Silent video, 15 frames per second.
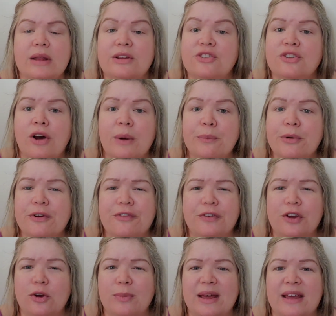It's not
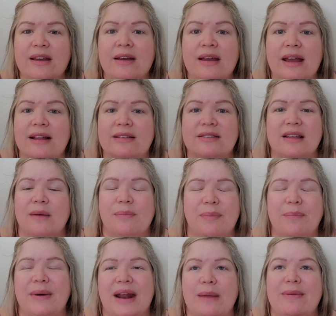perfumy. It's, a,
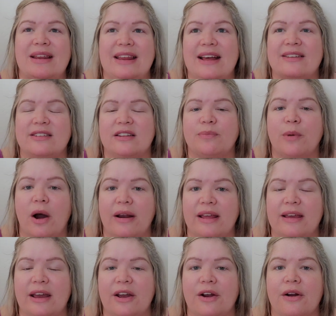but I mean, yes, it's body
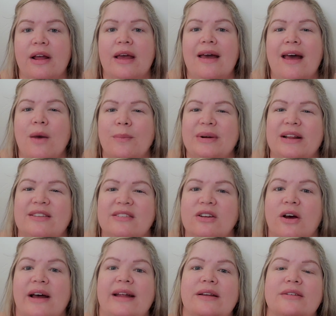care, but it's
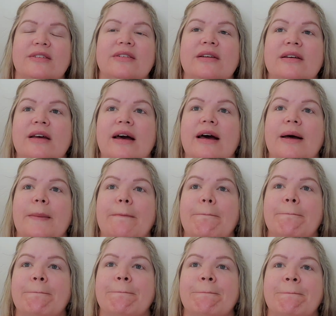not,
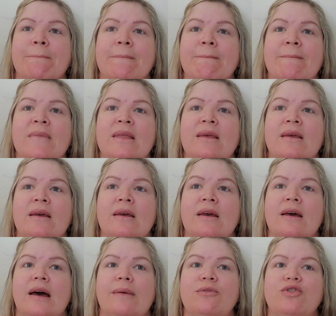um,
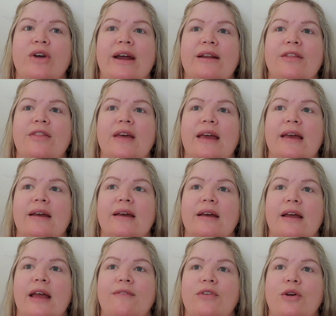I'm trying to
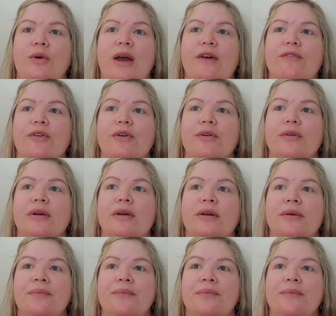think if you ever